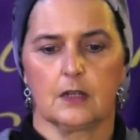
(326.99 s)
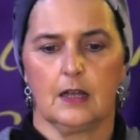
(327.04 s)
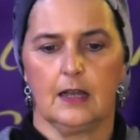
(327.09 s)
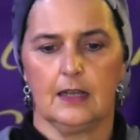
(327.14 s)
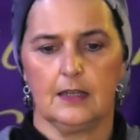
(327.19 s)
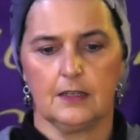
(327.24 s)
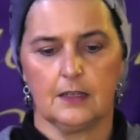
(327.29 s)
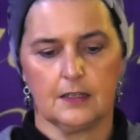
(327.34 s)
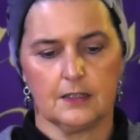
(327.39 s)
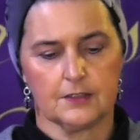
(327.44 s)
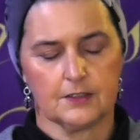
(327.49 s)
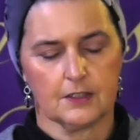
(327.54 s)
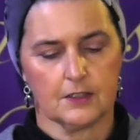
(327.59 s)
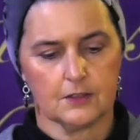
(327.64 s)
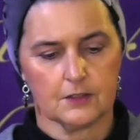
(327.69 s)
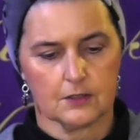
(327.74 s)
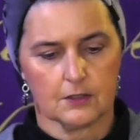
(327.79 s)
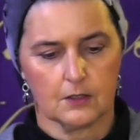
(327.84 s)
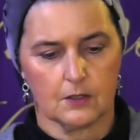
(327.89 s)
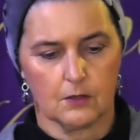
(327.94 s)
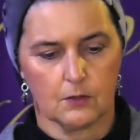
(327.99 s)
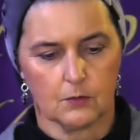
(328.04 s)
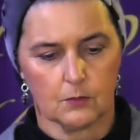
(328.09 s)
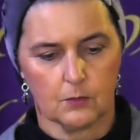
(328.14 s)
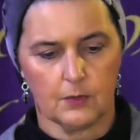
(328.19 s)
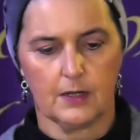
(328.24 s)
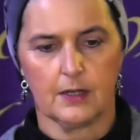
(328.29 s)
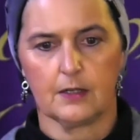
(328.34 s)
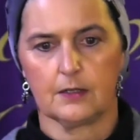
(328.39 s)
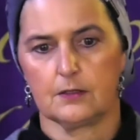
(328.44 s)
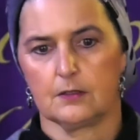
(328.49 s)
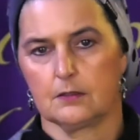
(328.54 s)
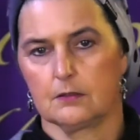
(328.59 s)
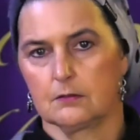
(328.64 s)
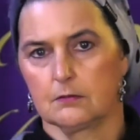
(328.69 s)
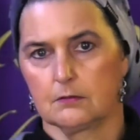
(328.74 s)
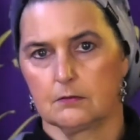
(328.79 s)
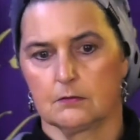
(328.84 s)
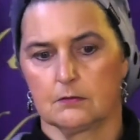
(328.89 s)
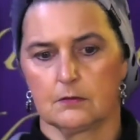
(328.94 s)
And then it says red.
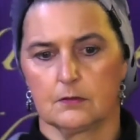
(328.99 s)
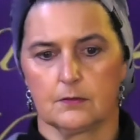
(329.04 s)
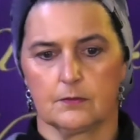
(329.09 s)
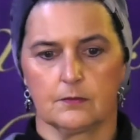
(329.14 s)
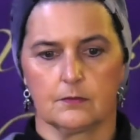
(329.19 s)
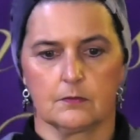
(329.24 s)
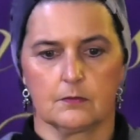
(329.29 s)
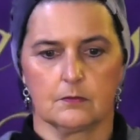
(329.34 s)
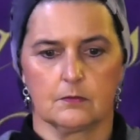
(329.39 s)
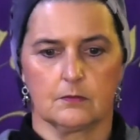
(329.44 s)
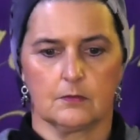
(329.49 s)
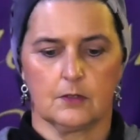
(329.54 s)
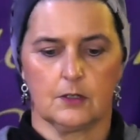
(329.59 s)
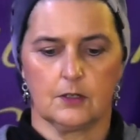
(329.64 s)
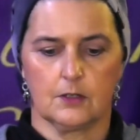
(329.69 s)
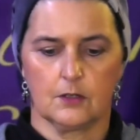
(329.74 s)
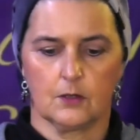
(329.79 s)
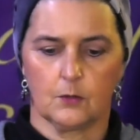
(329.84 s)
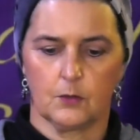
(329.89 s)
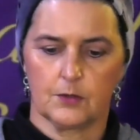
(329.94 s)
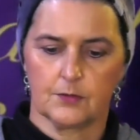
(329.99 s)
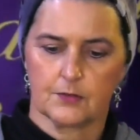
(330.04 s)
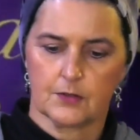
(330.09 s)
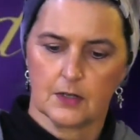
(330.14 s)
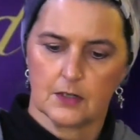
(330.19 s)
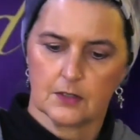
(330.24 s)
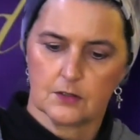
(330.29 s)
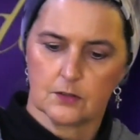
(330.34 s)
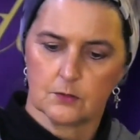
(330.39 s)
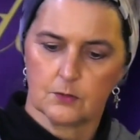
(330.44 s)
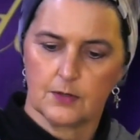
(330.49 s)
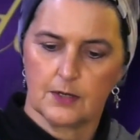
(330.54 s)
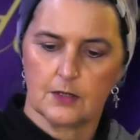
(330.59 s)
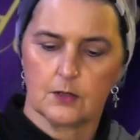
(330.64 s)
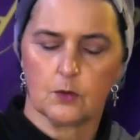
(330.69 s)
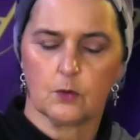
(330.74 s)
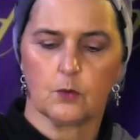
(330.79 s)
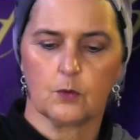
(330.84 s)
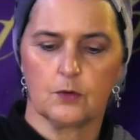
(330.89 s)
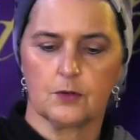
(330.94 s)
You know, we've got the red
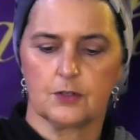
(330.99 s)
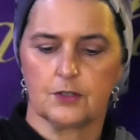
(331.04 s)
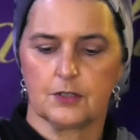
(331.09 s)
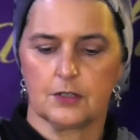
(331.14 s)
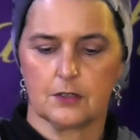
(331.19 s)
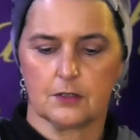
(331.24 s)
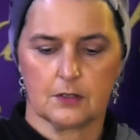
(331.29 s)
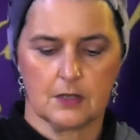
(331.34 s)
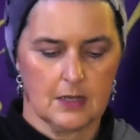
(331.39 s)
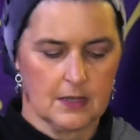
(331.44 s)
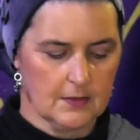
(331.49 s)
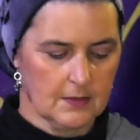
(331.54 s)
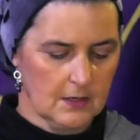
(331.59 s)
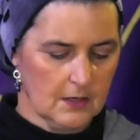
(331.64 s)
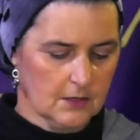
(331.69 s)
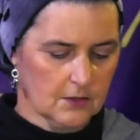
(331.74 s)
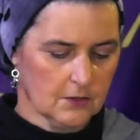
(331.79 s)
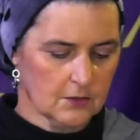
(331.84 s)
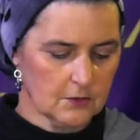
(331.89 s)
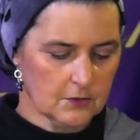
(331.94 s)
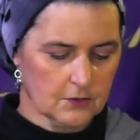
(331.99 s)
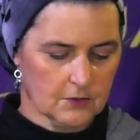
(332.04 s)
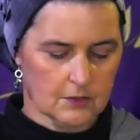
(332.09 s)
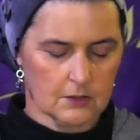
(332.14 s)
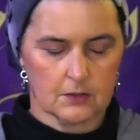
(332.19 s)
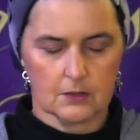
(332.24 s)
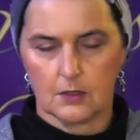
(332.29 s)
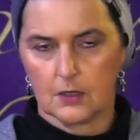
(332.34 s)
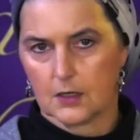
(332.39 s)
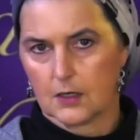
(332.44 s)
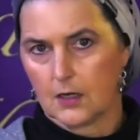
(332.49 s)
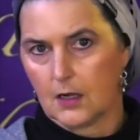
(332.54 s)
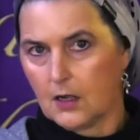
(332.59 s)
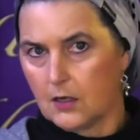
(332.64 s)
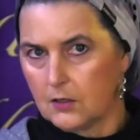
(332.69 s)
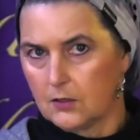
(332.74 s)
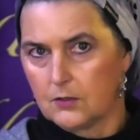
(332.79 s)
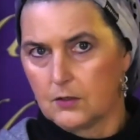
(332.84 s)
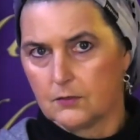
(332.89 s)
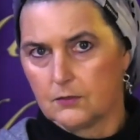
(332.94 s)
horse here, and there's a
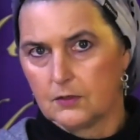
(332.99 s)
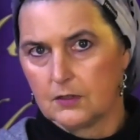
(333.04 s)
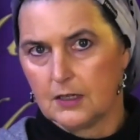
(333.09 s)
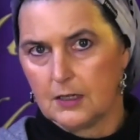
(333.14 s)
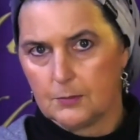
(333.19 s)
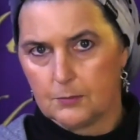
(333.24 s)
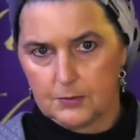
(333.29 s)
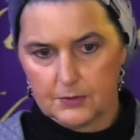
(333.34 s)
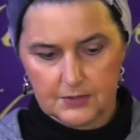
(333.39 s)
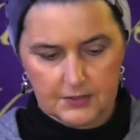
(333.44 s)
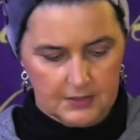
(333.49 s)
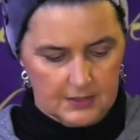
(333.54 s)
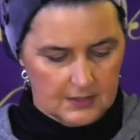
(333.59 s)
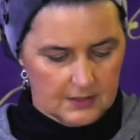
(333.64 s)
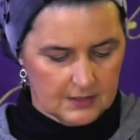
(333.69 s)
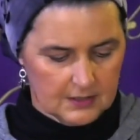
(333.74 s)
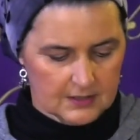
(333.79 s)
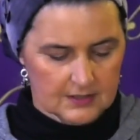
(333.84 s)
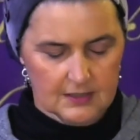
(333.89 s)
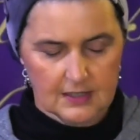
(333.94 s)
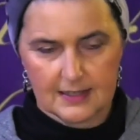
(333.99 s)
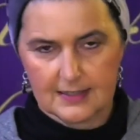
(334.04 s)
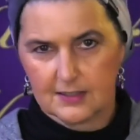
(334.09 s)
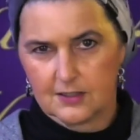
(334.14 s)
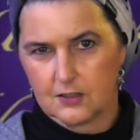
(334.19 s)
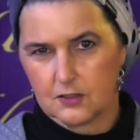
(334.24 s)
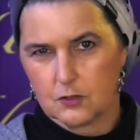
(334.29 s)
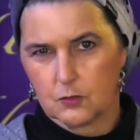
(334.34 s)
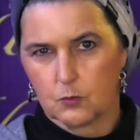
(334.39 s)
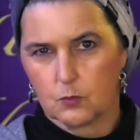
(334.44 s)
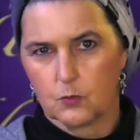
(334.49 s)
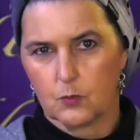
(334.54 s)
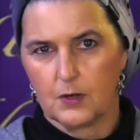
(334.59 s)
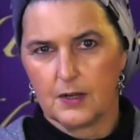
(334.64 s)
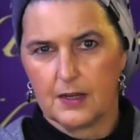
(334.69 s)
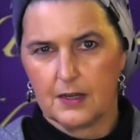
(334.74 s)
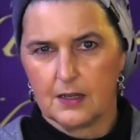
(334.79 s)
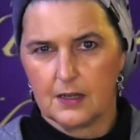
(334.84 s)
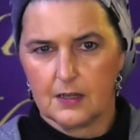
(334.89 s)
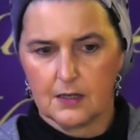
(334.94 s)
color of leprosy that's like this
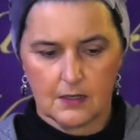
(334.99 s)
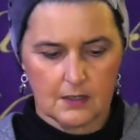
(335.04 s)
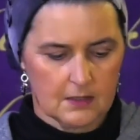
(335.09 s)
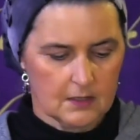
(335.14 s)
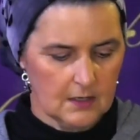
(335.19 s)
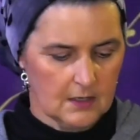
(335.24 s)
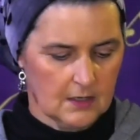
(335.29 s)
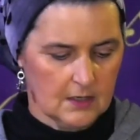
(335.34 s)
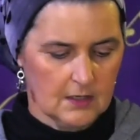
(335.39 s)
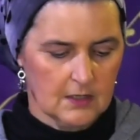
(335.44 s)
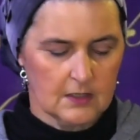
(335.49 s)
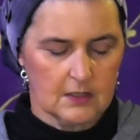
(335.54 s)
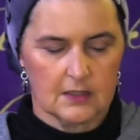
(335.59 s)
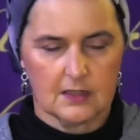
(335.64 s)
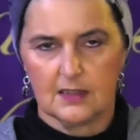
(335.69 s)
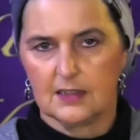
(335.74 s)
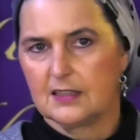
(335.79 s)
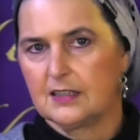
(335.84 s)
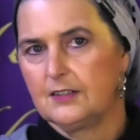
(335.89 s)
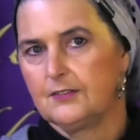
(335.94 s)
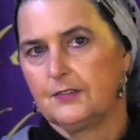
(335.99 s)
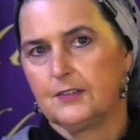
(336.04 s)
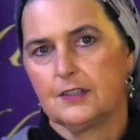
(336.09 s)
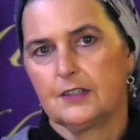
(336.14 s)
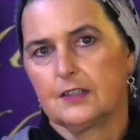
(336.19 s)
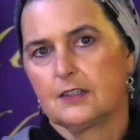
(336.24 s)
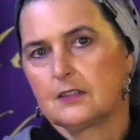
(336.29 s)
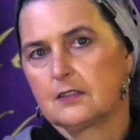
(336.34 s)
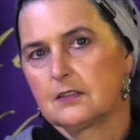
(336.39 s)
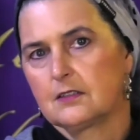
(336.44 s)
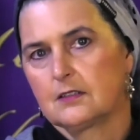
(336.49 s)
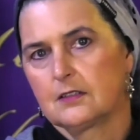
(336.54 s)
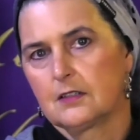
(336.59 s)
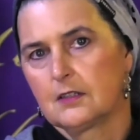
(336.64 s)
red, living